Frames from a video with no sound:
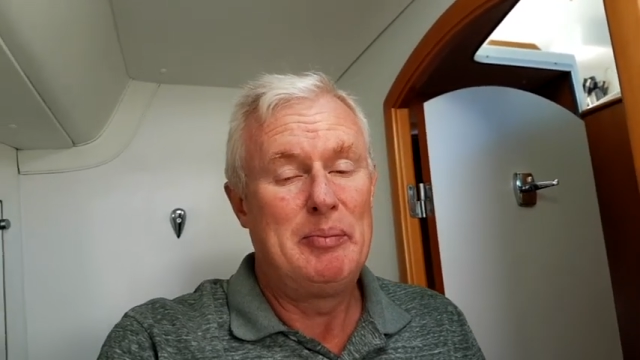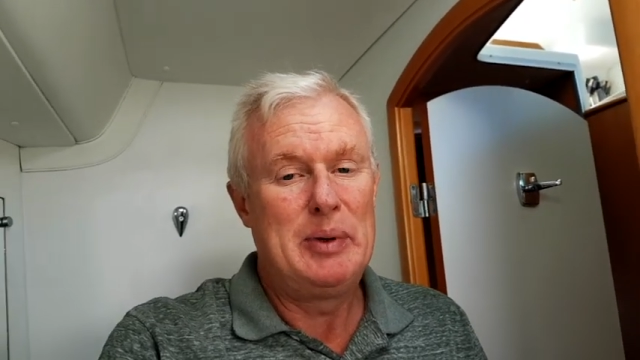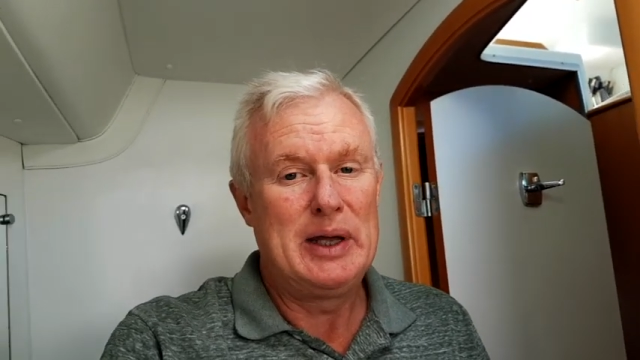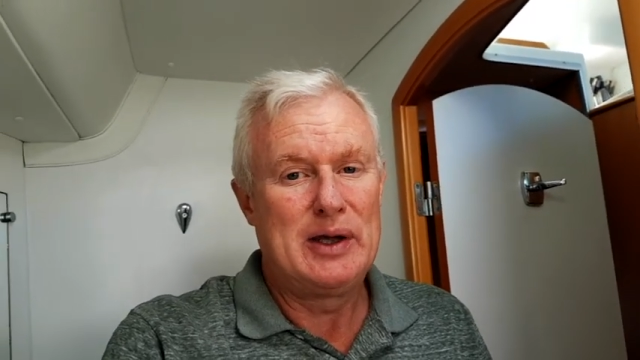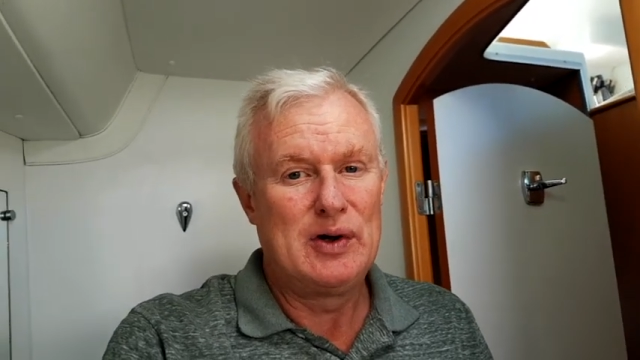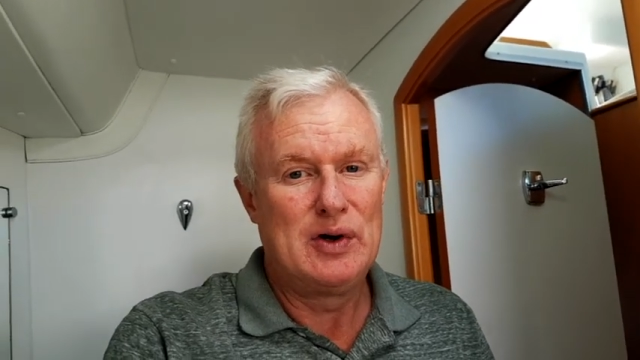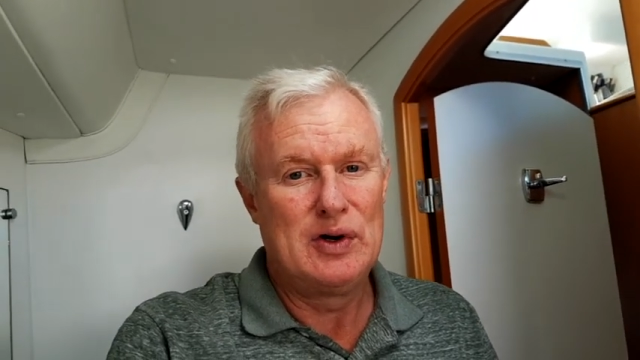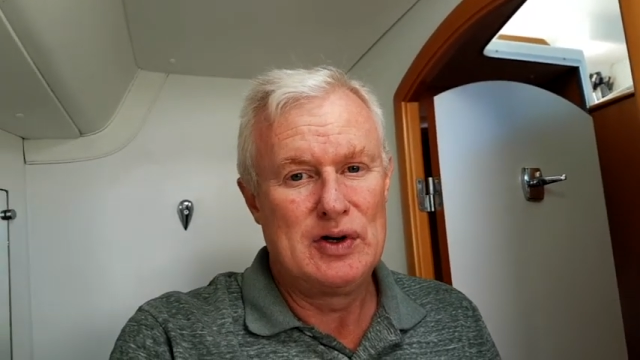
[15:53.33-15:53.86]

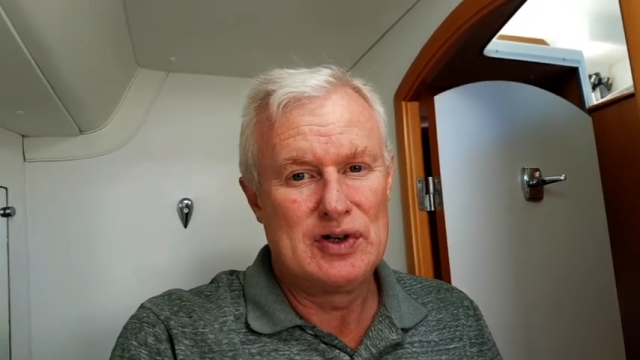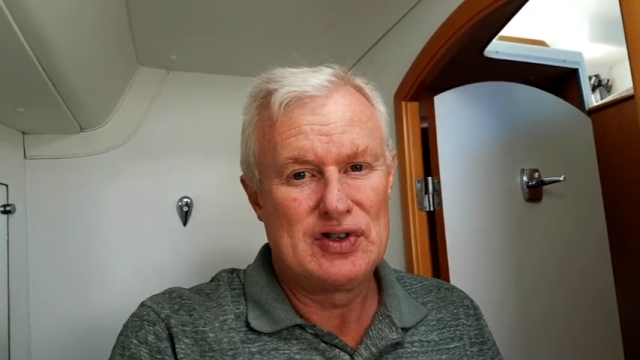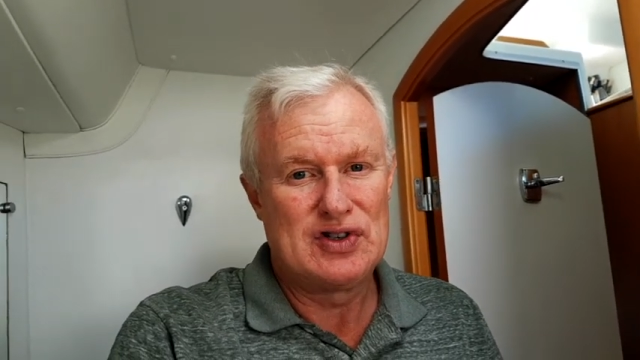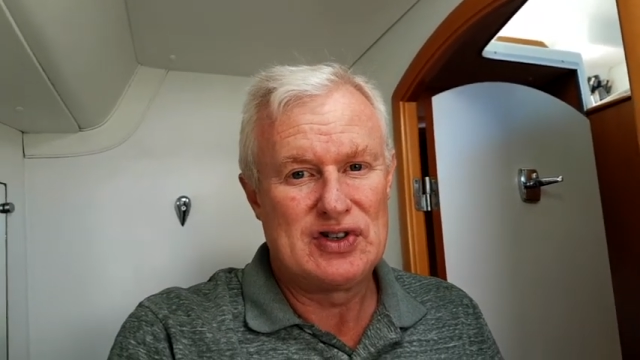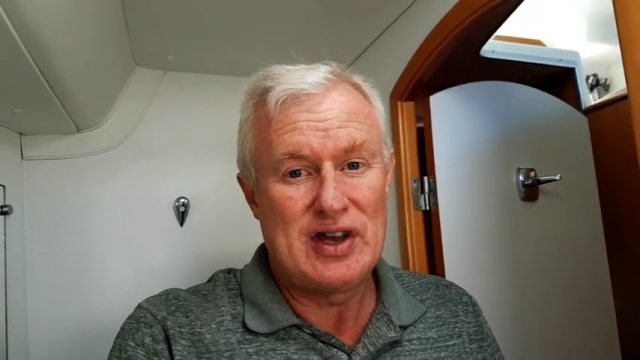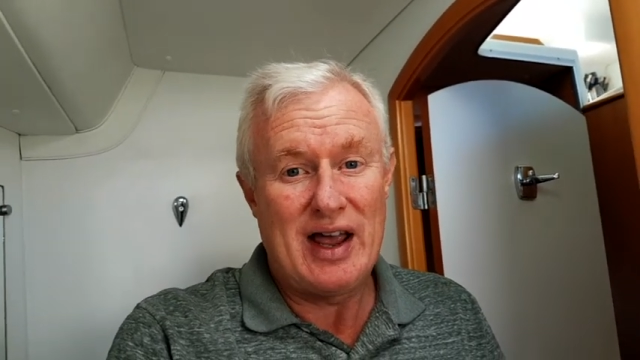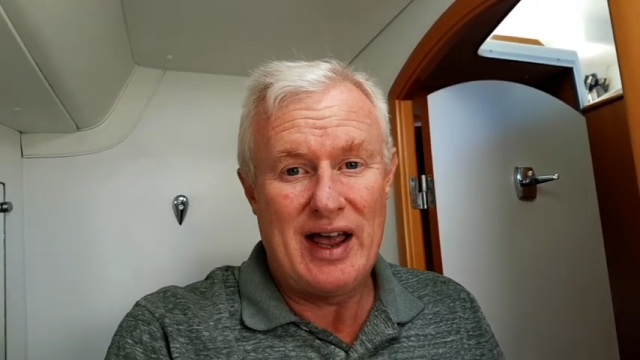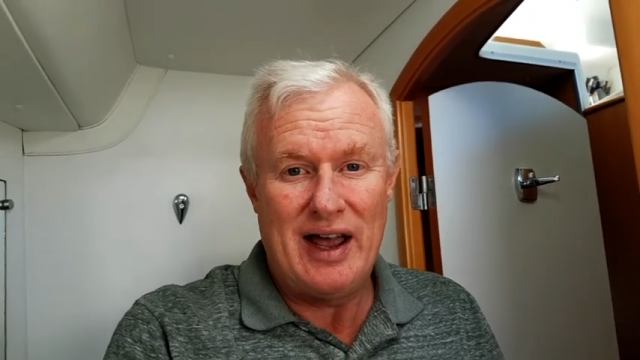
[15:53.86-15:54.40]

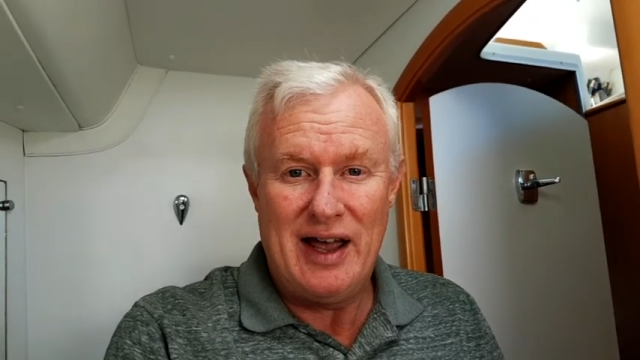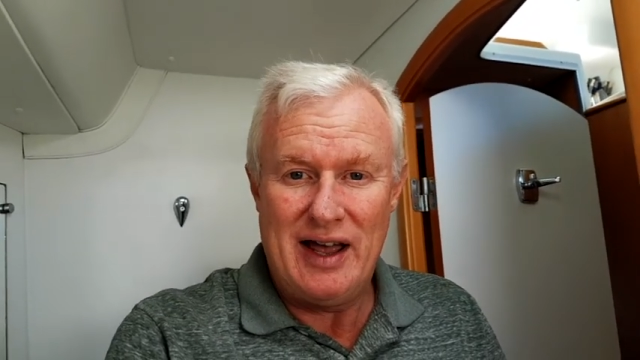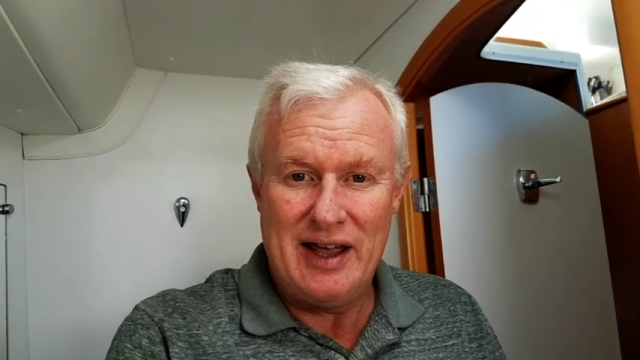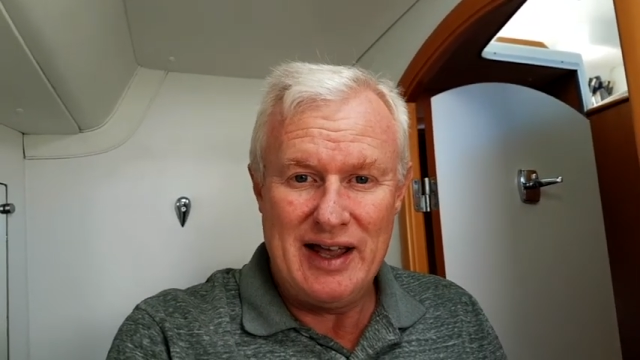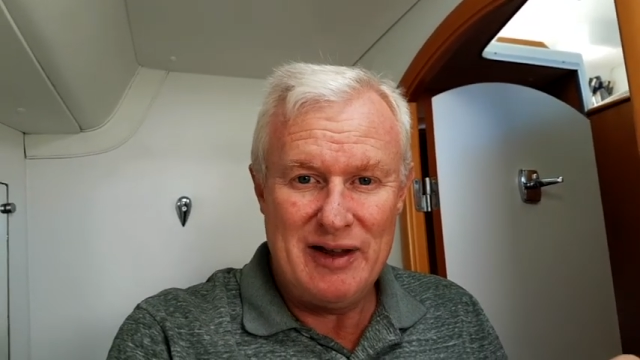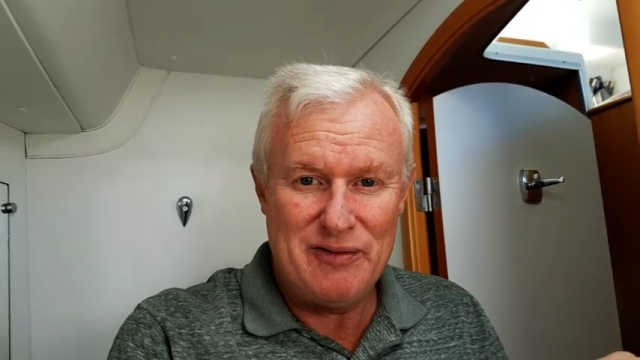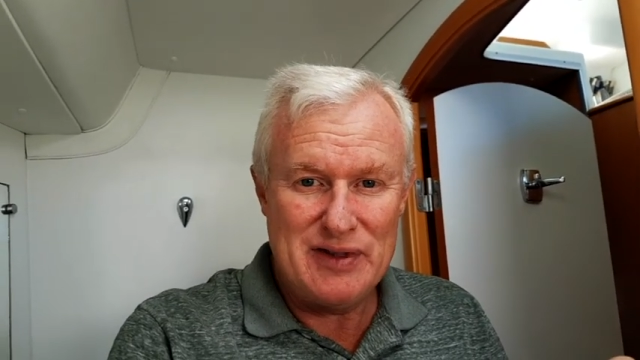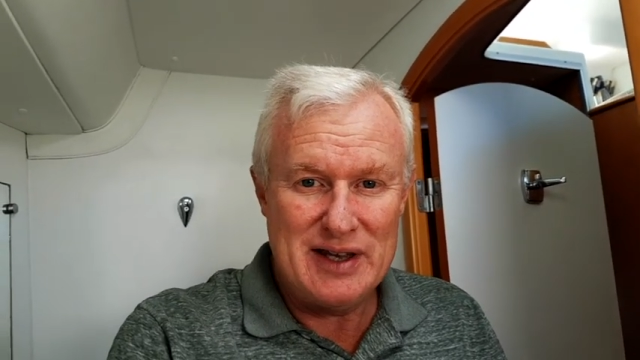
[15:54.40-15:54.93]
because uh, if